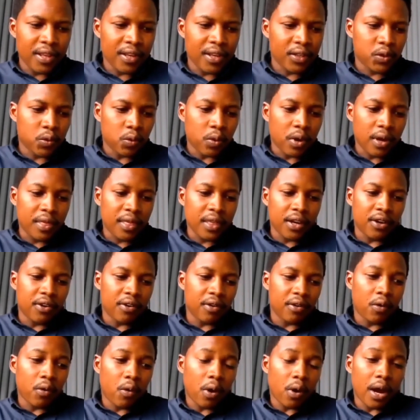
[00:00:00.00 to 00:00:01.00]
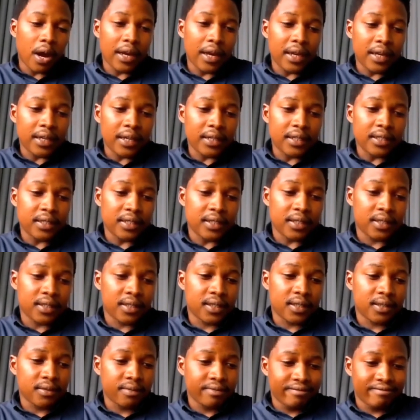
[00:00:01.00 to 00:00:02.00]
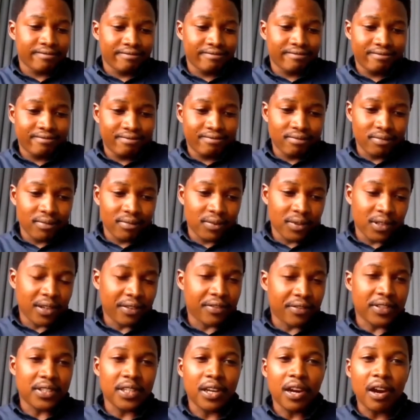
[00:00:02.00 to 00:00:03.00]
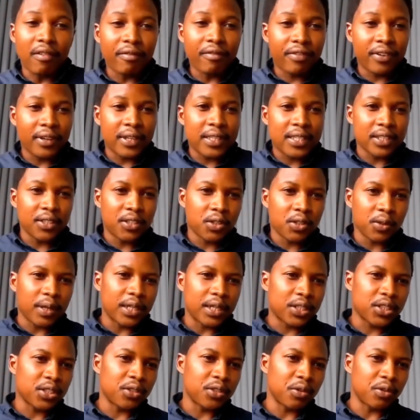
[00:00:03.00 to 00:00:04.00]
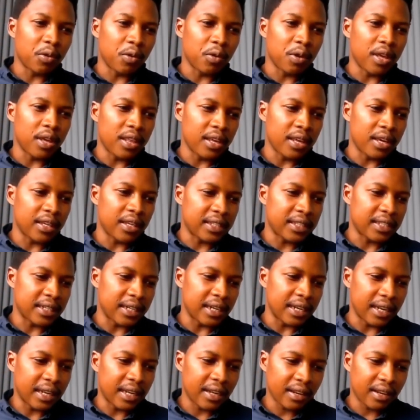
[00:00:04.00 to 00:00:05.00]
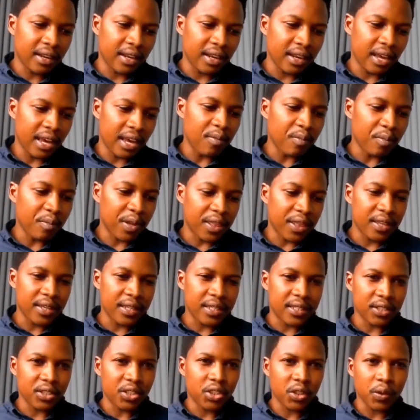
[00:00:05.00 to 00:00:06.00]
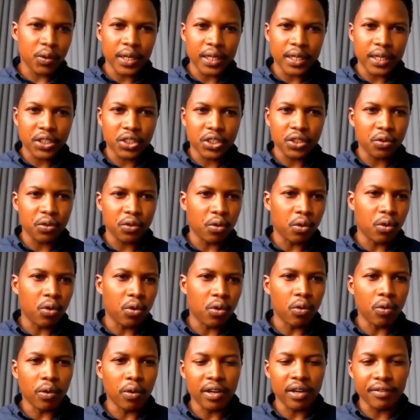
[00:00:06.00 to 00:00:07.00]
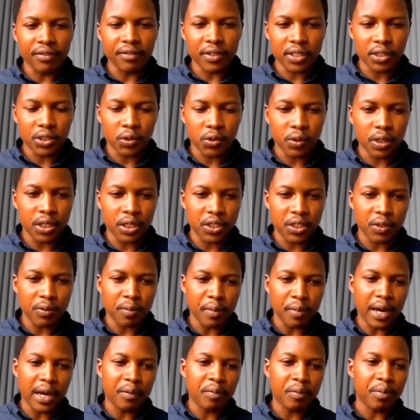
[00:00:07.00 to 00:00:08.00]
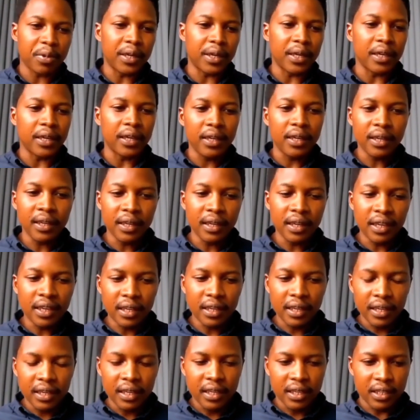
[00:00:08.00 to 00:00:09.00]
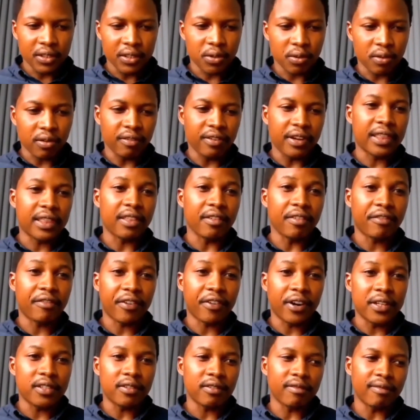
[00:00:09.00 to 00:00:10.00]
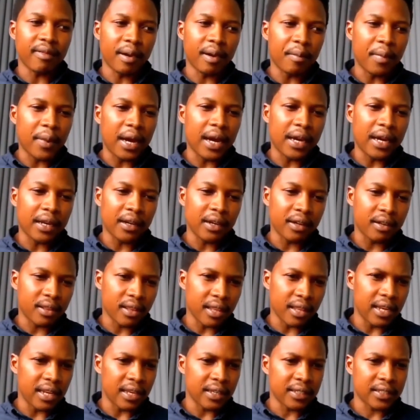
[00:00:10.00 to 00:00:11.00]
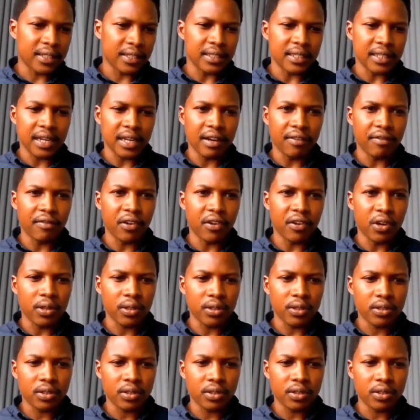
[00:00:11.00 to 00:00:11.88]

whether it's one that requires, if it's a conflict situation or whether it's an empathy situation or whatever situation it might be, it's sort of at the front of my mind, the lessons that I've